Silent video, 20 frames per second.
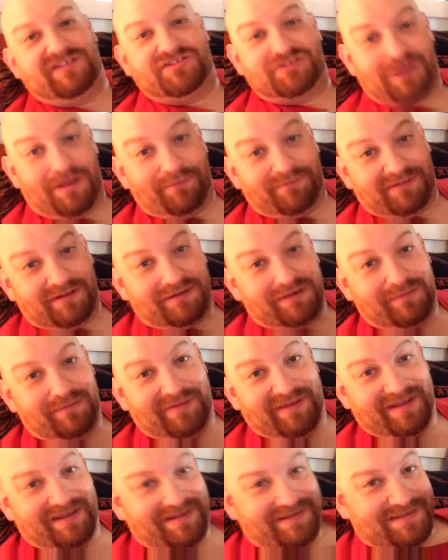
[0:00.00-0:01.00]
jumped on the
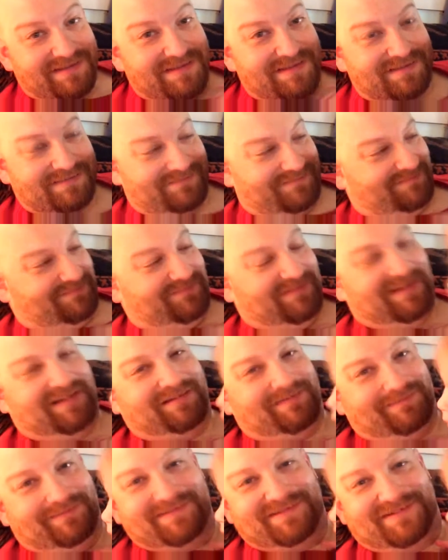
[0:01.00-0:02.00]
beds.
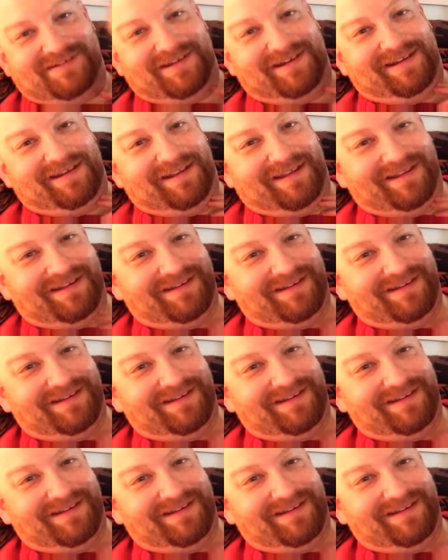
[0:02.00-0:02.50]
Well, she did.